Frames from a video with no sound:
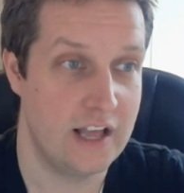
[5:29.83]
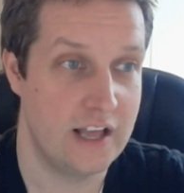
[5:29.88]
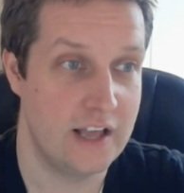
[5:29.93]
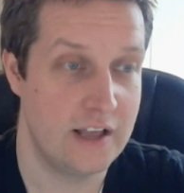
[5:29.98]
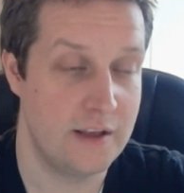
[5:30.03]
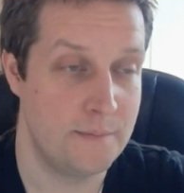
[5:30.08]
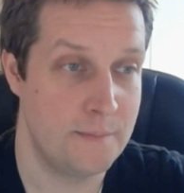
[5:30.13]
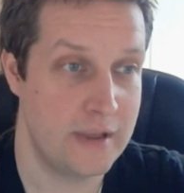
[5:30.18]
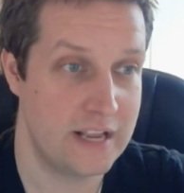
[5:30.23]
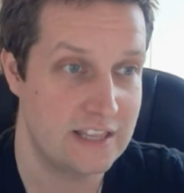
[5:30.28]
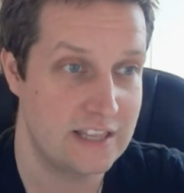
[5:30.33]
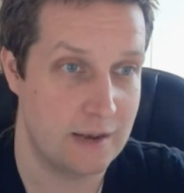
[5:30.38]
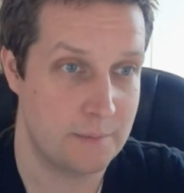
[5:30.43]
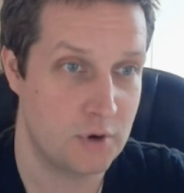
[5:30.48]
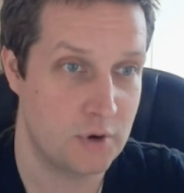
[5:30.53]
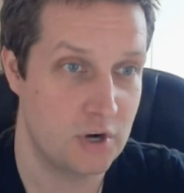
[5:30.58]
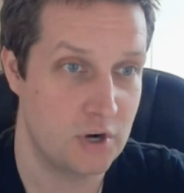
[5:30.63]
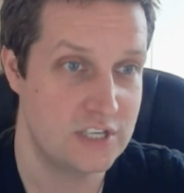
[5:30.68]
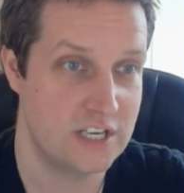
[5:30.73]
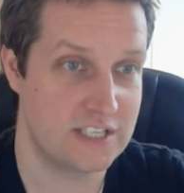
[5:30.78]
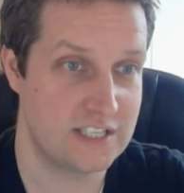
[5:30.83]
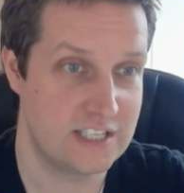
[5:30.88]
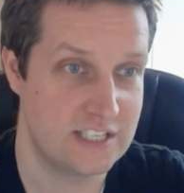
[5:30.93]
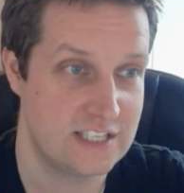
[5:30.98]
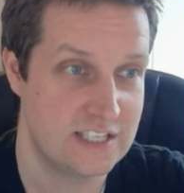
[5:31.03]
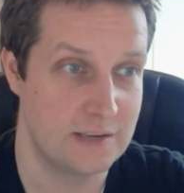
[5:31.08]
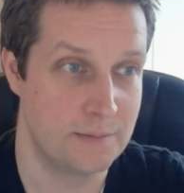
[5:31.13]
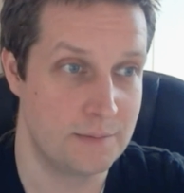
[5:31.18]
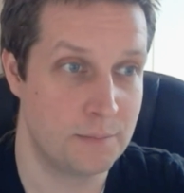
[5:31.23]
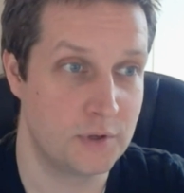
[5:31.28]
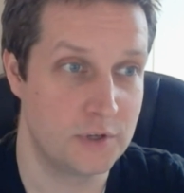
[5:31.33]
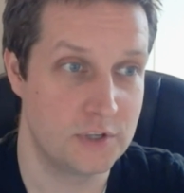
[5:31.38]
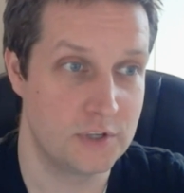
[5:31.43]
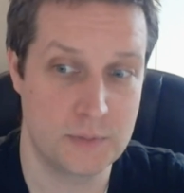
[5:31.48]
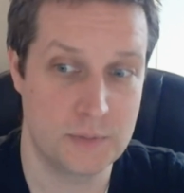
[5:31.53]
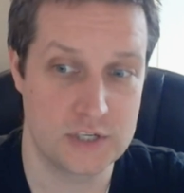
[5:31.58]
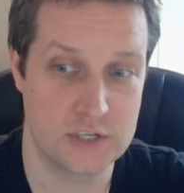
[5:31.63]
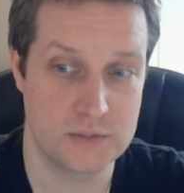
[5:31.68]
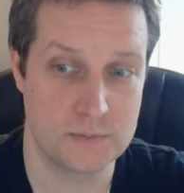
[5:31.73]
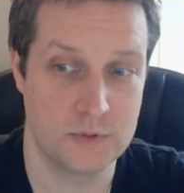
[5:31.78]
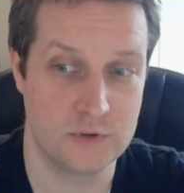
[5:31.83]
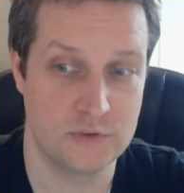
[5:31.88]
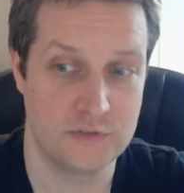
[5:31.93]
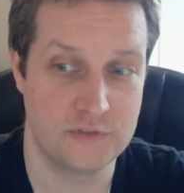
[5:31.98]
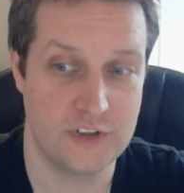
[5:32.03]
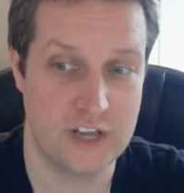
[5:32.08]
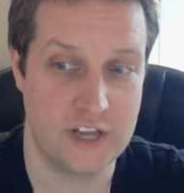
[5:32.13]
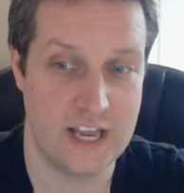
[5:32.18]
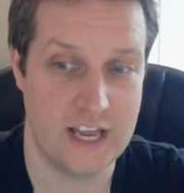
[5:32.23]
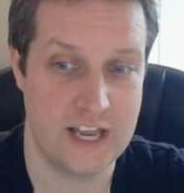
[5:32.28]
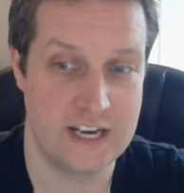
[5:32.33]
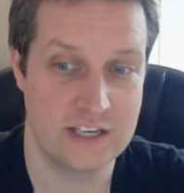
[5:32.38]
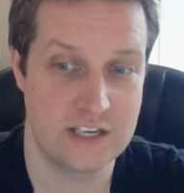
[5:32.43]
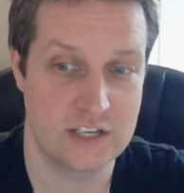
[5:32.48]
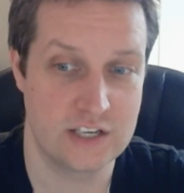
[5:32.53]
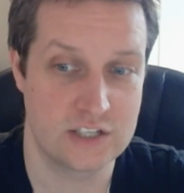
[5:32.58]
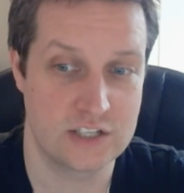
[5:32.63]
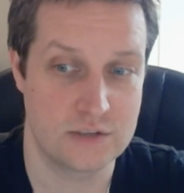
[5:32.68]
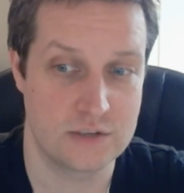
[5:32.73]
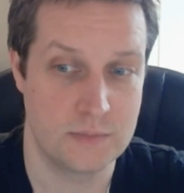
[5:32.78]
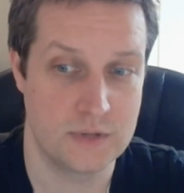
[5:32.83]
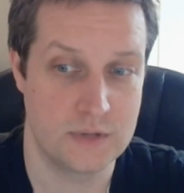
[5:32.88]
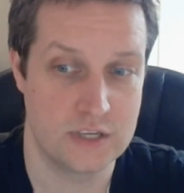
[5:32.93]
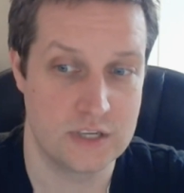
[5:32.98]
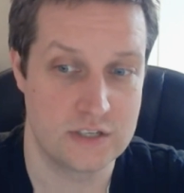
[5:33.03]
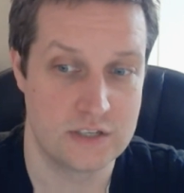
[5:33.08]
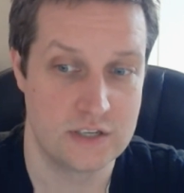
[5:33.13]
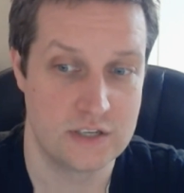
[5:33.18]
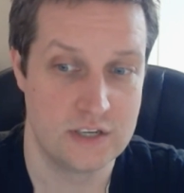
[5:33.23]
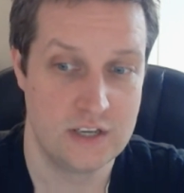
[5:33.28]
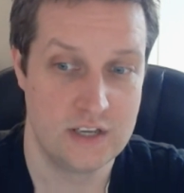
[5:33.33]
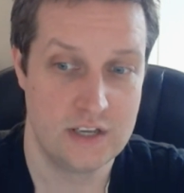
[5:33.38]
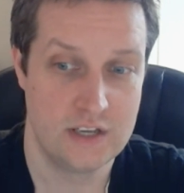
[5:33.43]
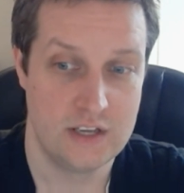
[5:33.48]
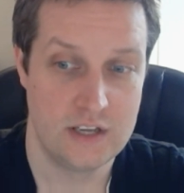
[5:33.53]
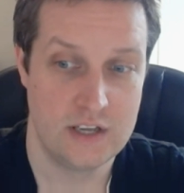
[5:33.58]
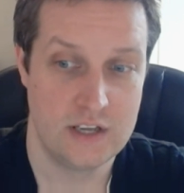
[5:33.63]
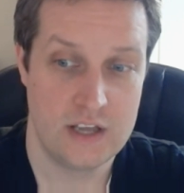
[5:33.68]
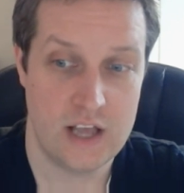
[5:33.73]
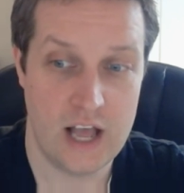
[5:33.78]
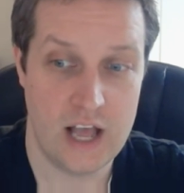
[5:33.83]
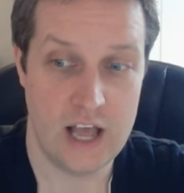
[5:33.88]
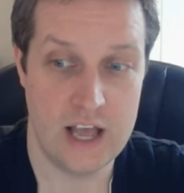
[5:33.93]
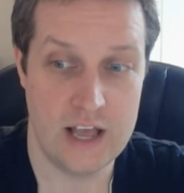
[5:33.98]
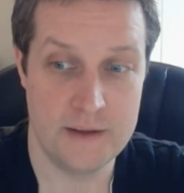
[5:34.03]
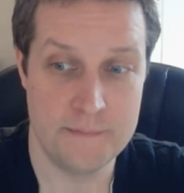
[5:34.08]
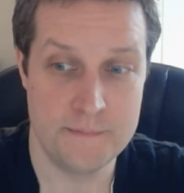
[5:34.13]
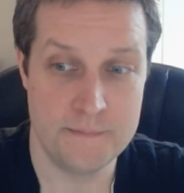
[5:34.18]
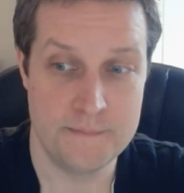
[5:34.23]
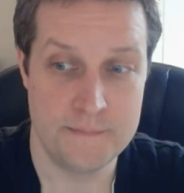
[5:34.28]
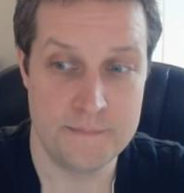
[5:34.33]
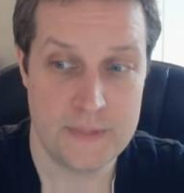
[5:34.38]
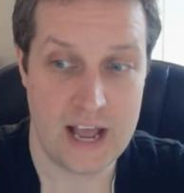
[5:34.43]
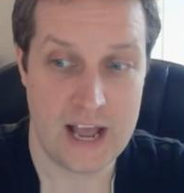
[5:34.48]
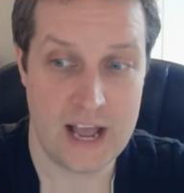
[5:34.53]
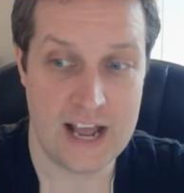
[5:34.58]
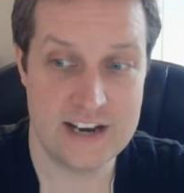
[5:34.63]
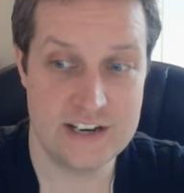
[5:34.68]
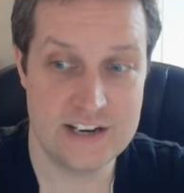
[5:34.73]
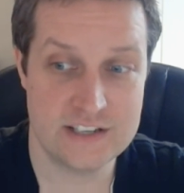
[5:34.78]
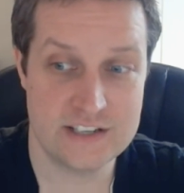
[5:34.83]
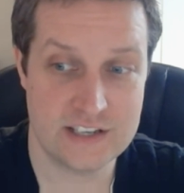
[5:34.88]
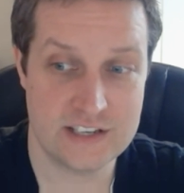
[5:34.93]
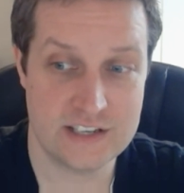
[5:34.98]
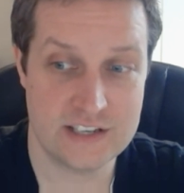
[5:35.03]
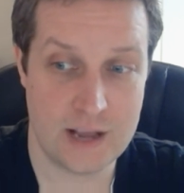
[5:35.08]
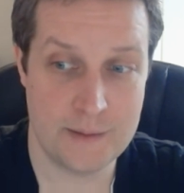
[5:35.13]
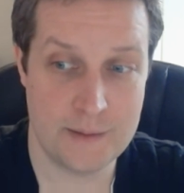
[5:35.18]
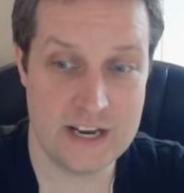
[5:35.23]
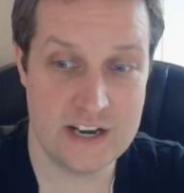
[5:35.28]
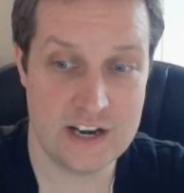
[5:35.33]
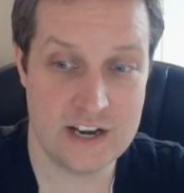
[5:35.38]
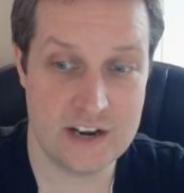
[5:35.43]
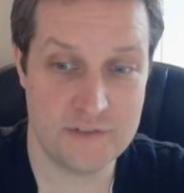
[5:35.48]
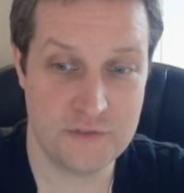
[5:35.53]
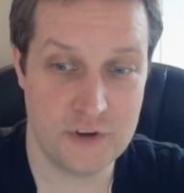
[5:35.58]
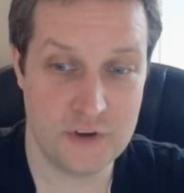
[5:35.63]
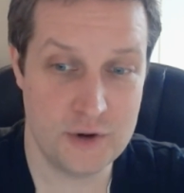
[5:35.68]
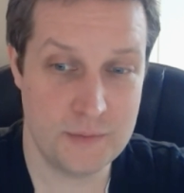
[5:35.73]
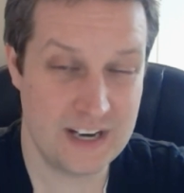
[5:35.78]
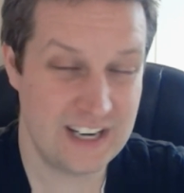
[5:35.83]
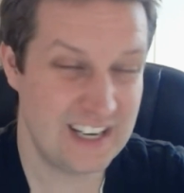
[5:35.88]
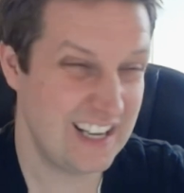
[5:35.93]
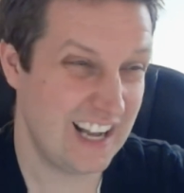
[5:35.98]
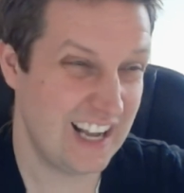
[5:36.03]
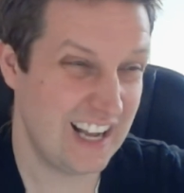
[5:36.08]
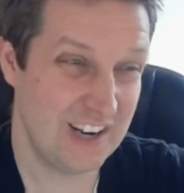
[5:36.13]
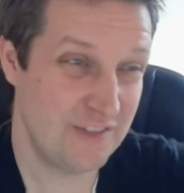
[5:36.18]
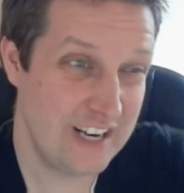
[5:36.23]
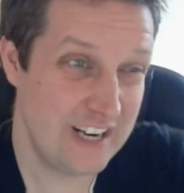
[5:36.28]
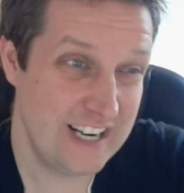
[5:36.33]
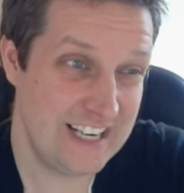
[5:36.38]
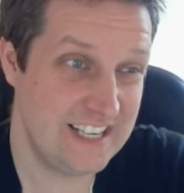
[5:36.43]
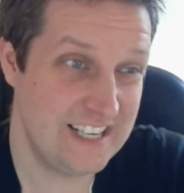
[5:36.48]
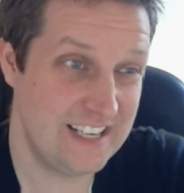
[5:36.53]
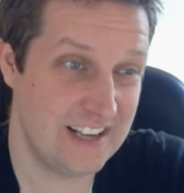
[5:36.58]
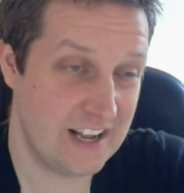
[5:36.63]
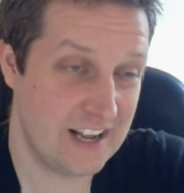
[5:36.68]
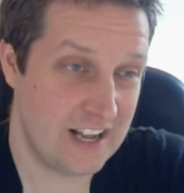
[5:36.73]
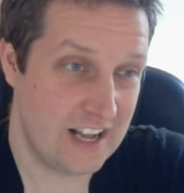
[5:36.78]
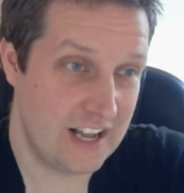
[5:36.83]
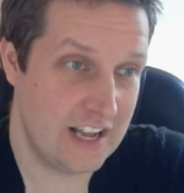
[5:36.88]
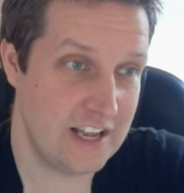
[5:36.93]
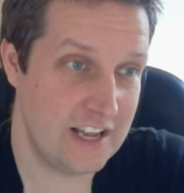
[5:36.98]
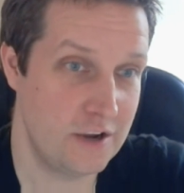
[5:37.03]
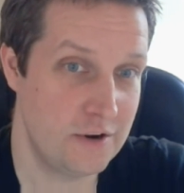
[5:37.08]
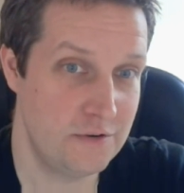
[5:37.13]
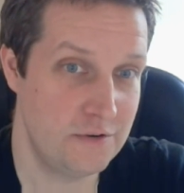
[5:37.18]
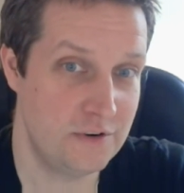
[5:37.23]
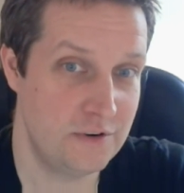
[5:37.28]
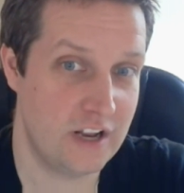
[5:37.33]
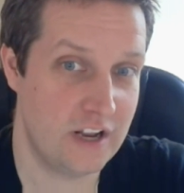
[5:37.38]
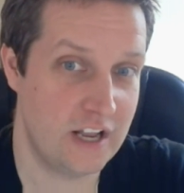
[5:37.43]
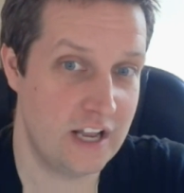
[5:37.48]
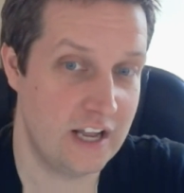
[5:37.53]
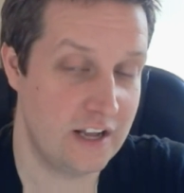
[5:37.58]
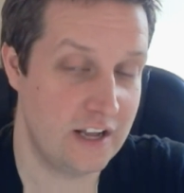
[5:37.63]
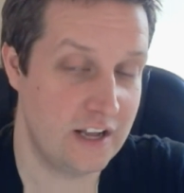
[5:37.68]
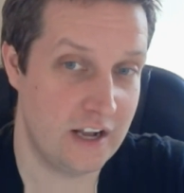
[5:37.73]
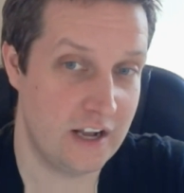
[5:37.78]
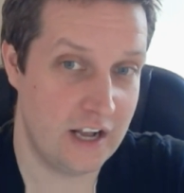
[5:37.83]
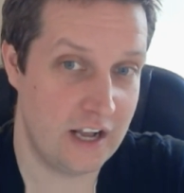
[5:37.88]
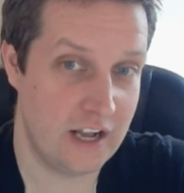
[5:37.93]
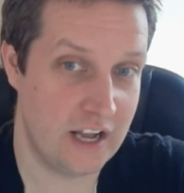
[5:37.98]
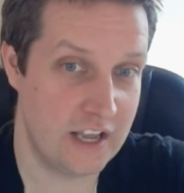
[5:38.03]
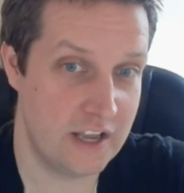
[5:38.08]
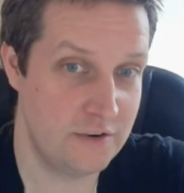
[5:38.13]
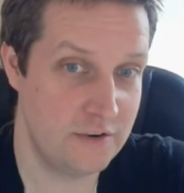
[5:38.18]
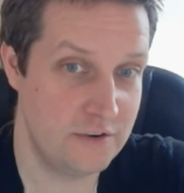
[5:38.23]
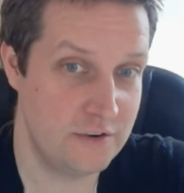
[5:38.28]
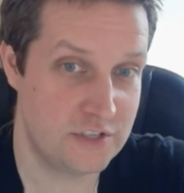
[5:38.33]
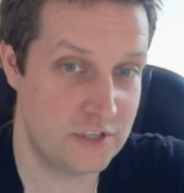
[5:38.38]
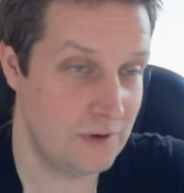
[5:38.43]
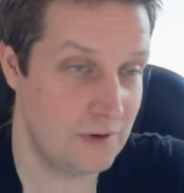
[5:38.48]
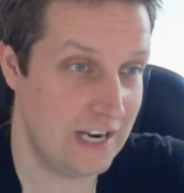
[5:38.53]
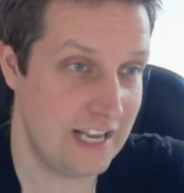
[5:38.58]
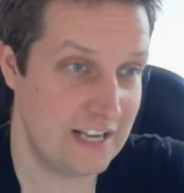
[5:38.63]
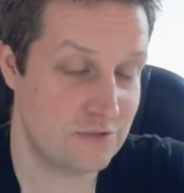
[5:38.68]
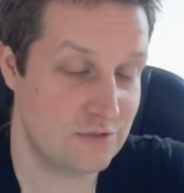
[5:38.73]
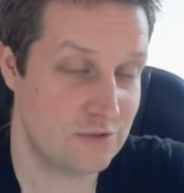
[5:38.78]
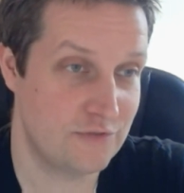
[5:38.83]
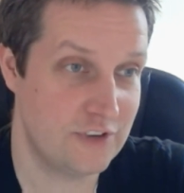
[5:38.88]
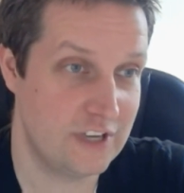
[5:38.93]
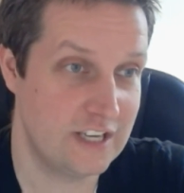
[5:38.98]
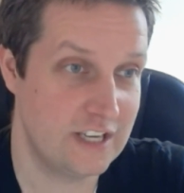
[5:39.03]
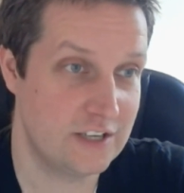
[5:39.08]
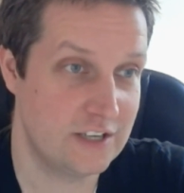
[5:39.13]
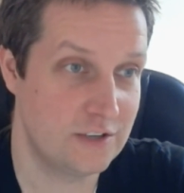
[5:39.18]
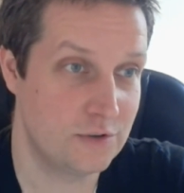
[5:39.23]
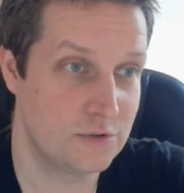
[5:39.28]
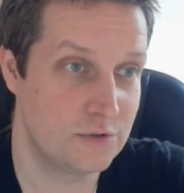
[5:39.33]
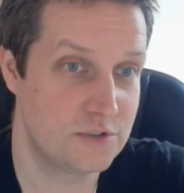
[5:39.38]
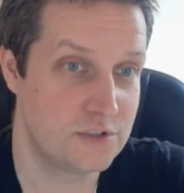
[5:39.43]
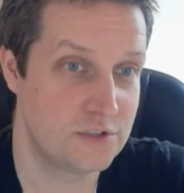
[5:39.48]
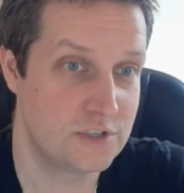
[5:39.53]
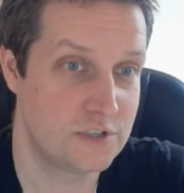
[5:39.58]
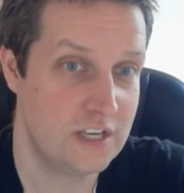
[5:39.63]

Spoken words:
make that process as simple as possible for end customers. And I mean, fundamentally, I own two electric vehicles.